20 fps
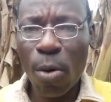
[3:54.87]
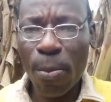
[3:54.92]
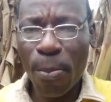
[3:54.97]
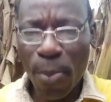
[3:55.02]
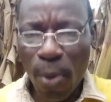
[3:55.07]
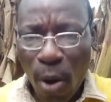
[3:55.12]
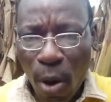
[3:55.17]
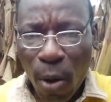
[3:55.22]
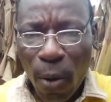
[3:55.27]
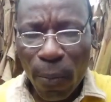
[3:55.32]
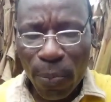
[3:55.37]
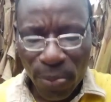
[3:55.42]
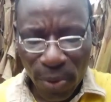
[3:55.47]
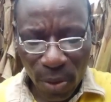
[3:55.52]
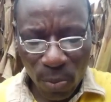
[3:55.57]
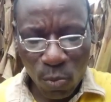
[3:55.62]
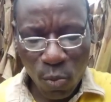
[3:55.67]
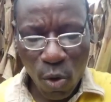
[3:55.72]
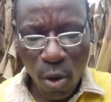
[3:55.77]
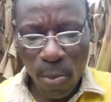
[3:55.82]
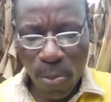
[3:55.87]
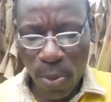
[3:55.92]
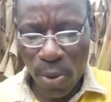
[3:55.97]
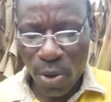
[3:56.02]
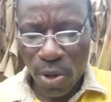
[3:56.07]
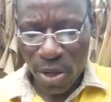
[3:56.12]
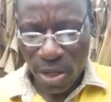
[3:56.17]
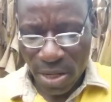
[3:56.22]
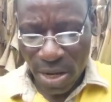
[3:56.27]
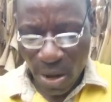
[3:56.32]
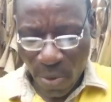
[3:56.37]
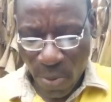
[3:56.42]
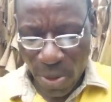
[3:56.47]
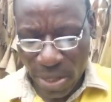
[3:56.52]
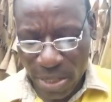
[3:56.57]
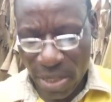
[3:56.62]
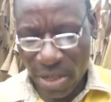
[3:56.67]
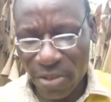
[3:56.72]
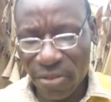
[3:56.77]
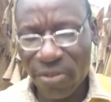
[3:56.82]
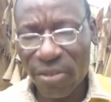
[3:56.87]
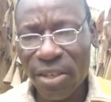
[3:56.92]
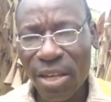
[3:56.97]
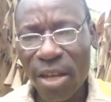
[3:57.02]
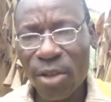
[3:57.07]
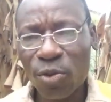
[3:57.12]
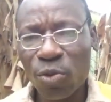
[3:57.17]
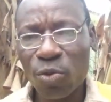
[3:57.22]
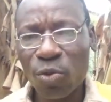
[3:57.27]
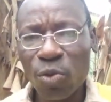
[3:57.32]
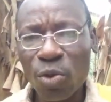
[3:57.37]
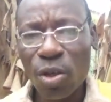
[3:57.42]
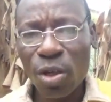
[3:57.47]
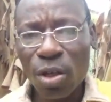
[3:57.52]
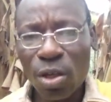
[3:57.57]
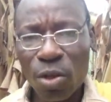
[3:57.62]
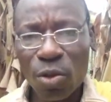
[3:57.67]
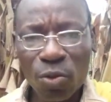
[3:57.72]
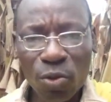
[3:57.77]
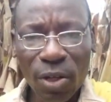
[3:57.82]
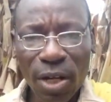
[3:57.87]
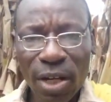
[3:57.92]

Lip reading: pawpaw. That one is here too. You